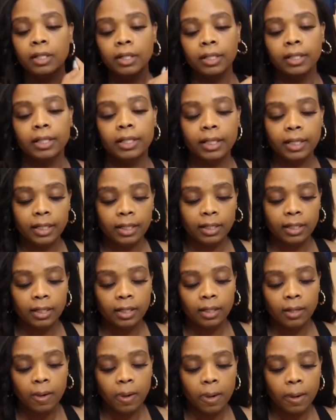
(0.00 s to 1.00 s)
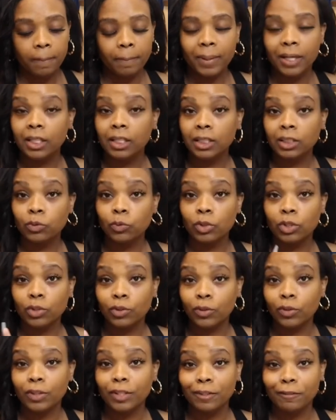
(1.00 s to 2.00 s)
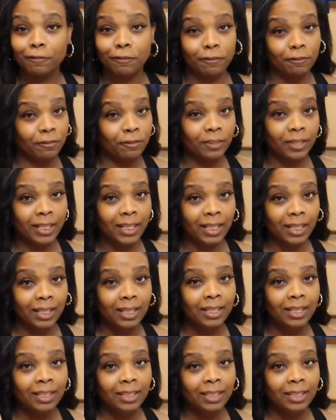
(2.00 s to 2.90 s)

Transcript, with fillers: the mugs were thrown in for free